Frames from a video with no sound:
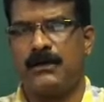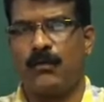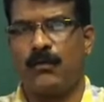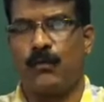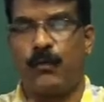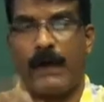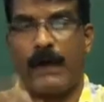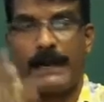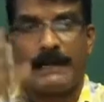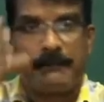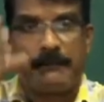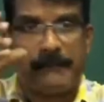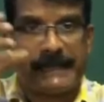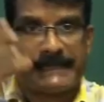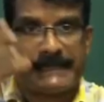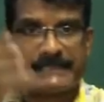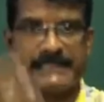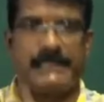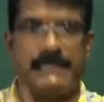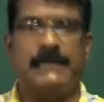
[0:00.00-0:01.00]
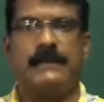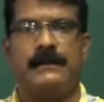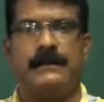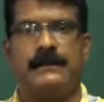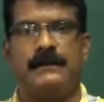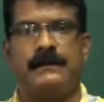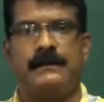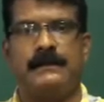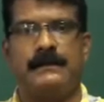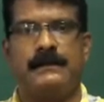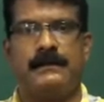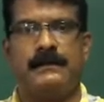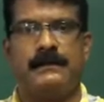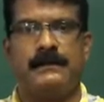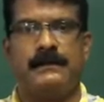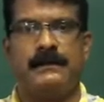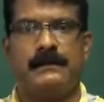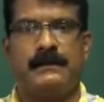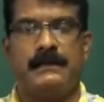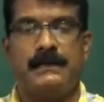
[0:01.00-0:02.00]
one metal
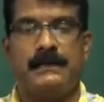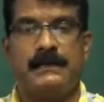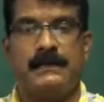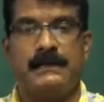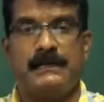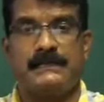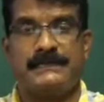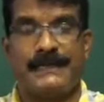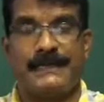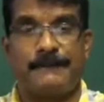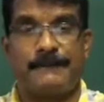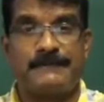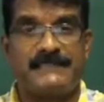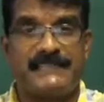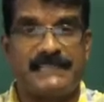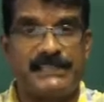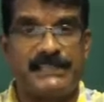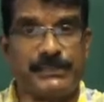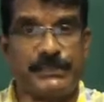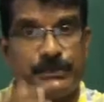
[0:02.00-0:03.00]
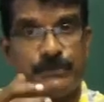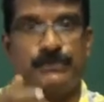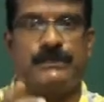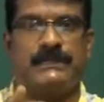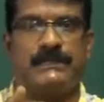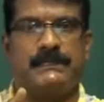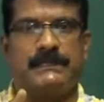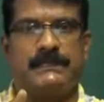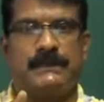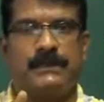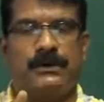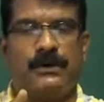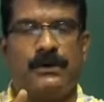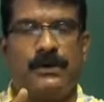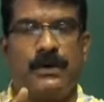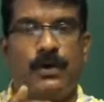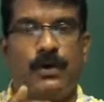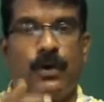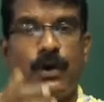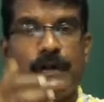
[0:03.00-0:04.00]
substitute
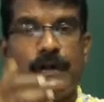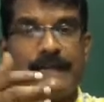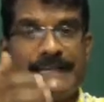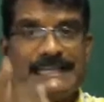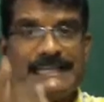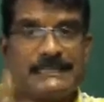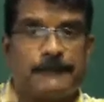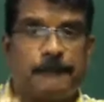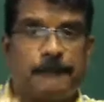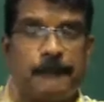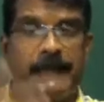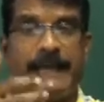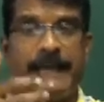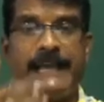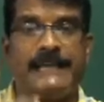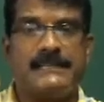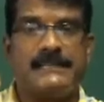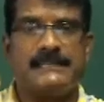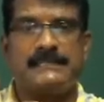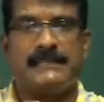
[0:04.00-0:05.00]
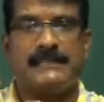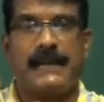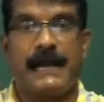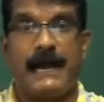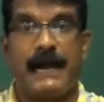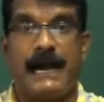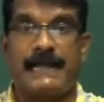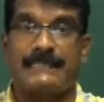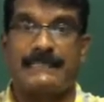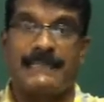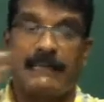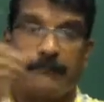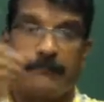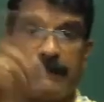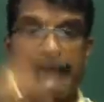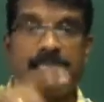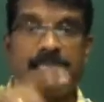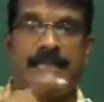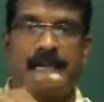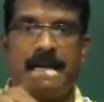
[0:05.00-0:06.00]
or displace other
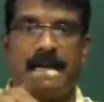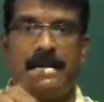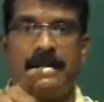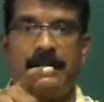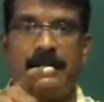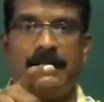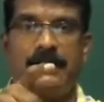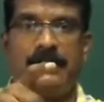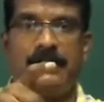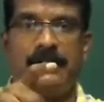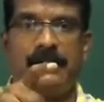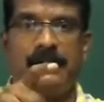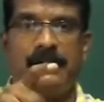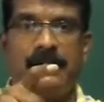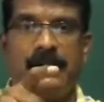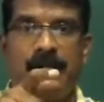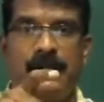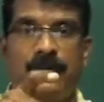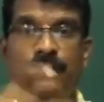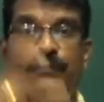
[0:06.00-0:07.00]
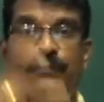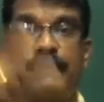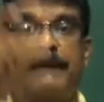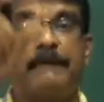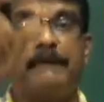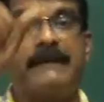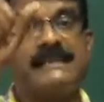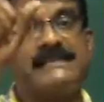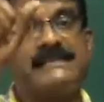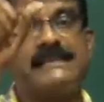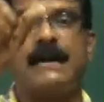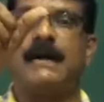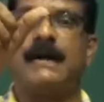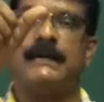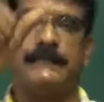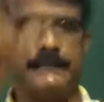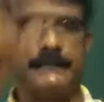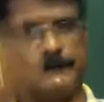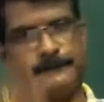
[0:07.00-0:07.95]
metal from a salt.